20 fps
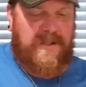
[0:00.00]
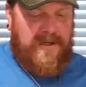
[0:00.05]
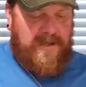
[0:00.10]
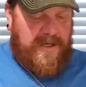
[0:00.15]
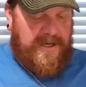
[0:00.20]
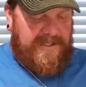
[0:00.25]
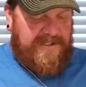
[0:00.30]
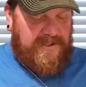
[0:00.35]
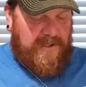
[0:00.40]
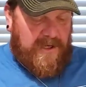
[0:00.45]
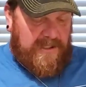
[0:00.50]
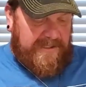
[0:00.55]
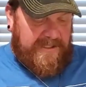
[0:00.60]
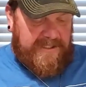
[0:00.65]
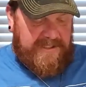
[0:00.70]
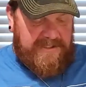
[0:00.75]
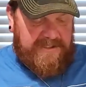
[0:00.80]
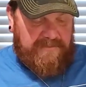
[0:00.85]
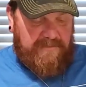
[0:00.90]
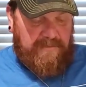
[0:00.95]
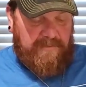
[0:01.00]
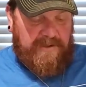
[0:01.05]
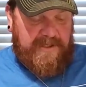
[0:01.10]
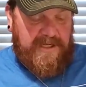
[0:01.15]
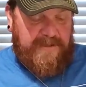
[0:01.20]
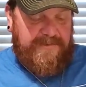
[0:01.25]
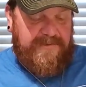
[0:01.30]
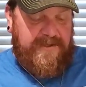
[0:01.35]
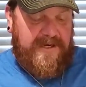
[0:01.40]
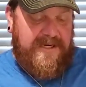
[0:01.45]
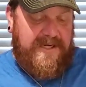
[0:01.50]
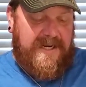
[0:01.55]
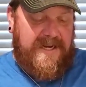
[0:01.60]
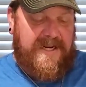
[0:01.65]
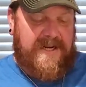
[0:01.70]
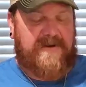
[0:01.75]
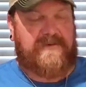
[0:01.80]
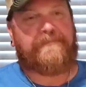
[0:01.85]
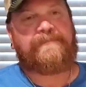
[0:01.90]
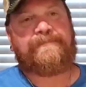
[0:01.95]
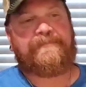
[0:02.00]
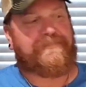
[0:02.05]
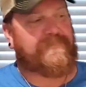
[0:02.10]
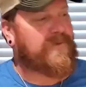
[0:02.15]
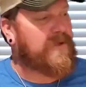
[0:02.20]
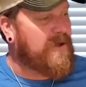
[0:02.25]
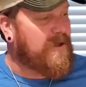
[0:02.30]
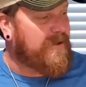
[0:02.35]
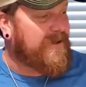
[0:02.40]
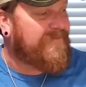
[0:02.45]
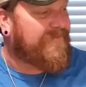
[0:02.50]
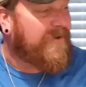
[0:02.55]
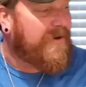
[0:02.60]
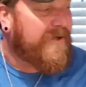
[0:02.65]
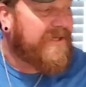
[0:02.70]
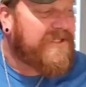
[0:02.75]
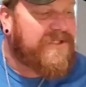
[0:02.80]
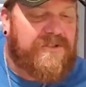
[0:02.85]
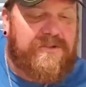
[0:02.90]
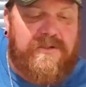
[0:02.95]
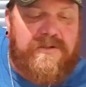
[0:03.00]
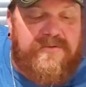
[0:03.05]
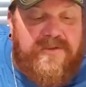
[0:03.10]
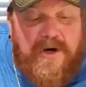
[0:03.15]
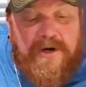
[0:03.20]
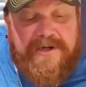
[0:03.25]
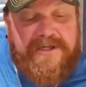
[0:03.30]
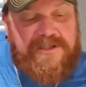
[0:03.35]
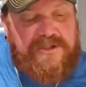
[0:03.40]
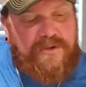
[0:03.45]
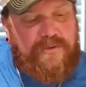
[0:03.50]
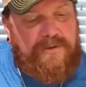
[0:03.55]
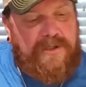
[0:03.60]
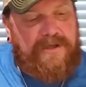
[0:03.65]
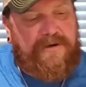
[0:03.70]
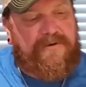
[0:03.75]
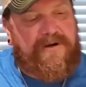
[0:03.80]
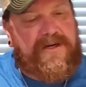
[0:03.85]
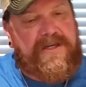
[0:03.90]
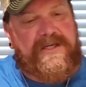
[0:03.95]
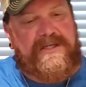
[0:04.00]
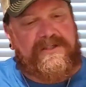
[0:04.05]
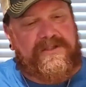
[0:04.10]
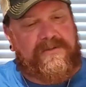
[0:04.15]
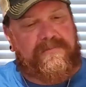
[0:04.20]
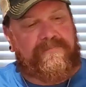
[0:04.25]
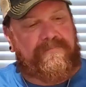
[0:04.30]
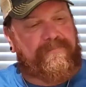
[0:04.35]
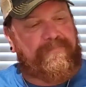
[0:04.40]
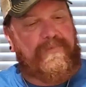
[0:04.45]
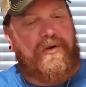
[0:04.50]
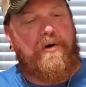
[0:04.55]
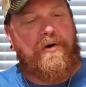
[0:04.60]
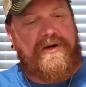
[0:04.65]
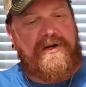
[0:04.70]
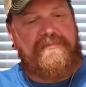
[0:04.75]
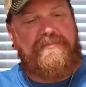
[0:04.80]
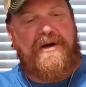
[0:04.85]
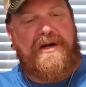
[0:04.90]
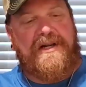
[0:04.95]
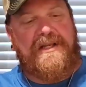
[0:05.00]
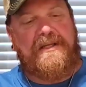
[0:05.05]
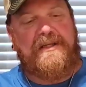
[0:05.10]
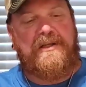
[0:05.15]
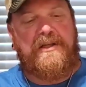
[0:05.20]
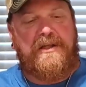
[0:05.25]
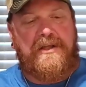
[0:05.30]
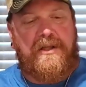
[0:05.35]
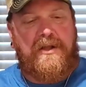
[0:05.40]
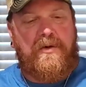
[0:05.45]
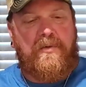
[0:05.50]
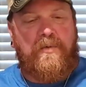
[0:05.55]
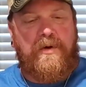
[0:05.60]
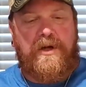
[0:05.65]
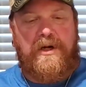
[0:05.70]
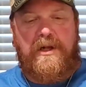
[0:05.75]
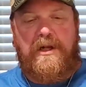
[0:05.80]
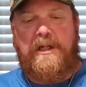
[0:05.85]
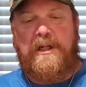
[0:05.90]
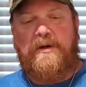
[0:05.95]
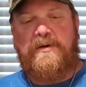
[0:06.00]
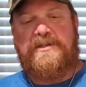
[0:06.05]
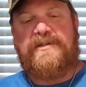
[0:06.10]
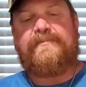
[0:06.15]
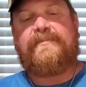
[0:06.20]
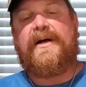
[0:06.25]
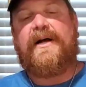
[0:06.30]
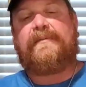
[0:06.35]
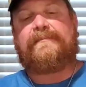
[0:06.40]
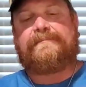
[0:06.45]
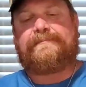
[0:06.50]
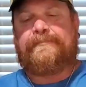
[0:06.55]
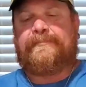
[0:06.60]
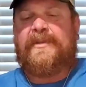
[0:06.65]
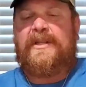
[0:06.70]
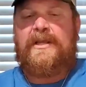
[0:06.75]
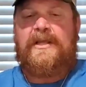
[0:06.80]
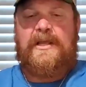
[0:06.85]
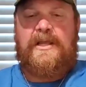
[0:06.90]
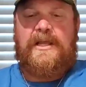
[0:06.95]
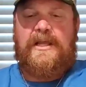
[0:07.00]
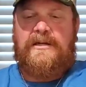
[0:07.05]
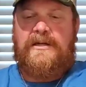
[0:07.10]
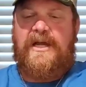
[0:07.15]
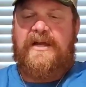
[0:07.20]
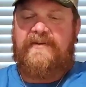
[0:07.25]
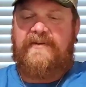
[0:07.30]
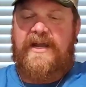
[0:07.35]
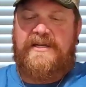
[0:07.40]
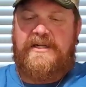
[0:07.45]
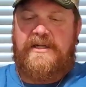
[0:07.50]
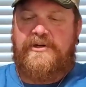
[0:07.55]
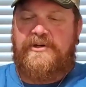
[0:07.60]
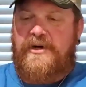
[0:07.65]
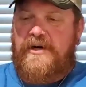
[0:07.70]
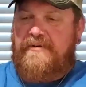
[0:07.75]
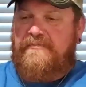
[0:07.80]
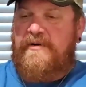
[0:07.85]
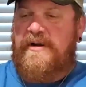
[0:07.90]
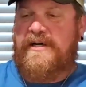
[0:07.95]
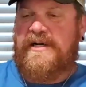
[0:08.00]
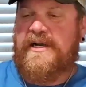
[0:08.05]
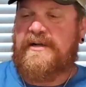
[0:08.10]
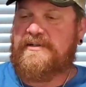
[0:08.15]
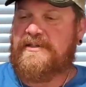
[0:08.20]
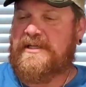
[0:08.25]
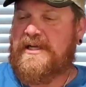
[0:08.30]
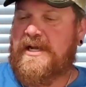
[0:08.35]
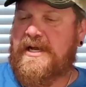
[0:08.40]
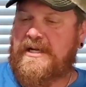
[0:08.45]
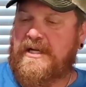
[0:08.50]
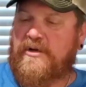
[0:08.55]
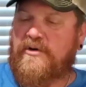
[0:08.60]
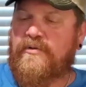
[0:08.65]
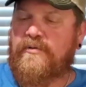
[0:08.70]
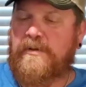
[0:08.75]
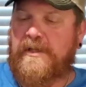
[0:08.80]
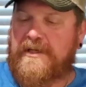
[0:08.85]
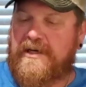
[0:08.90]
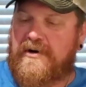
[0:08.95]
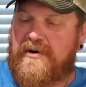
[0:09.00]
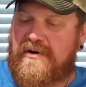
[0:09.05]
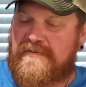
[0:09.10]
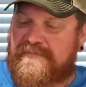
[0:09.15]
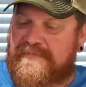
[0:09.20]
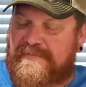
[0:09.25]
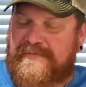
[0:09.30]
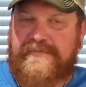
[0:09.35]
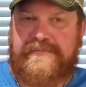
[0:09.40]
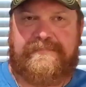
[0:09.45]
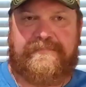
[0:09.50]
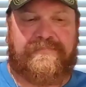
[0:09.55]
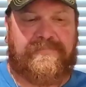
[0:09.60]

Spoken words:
right, so all of these cups right now are at 32 degrees on the money. We're gonna close them up. Now I've got the truck running outside to cool it off.